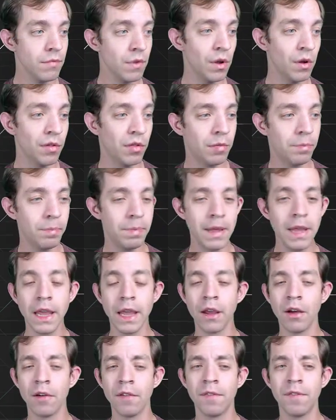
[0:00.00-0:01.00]

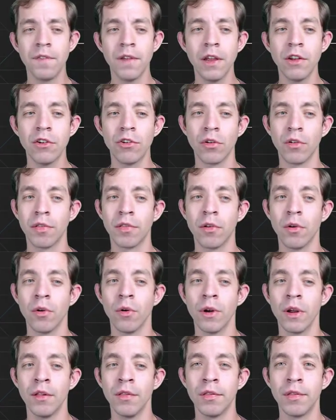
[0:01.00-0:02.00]
Speaking of feature
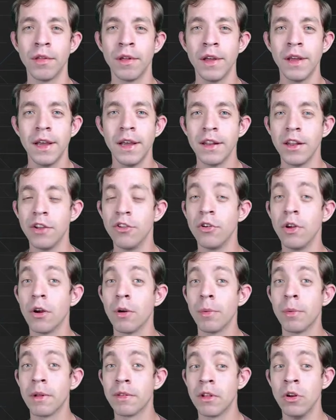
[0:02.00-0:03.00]
stories, did you hear
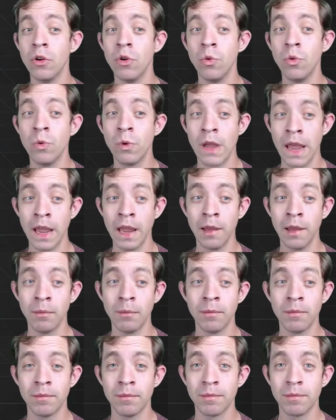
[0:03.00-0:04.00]
about the new
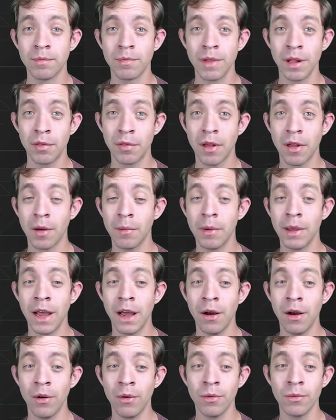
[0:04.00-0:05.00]
game that's coming
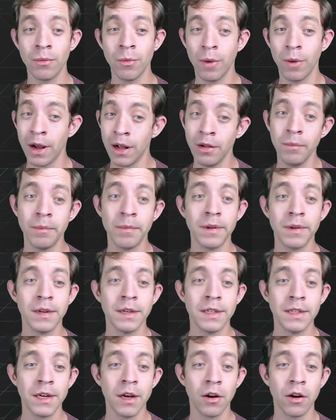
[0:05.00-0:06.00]
out? Well,
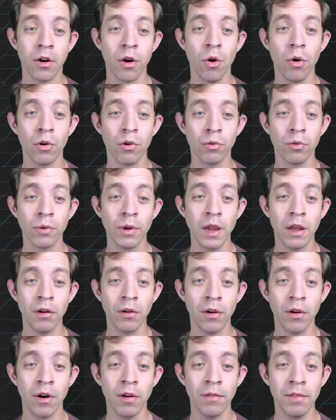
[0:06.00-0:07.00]
a co-creator
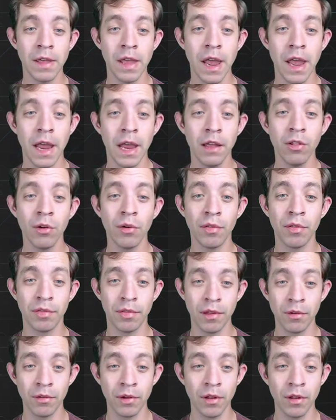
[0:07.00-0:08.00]
of the Halo
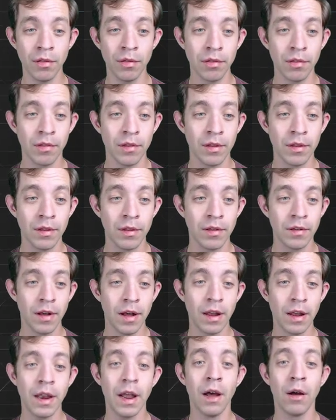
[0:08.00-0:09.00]
series
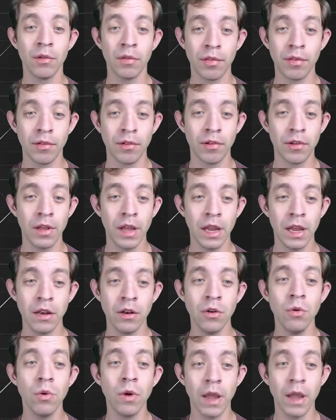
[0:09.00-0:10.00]
announced a
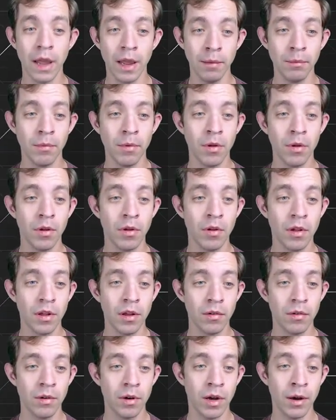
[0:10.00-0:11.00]
new game.
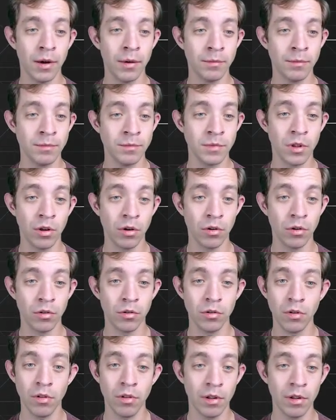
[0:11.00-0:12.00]

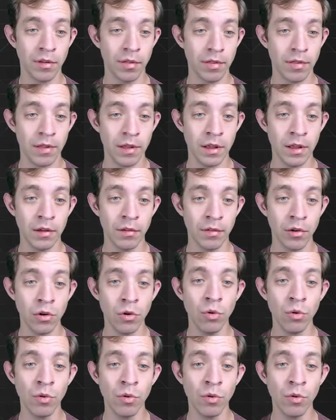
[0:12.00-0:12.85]
Let's see, it's a new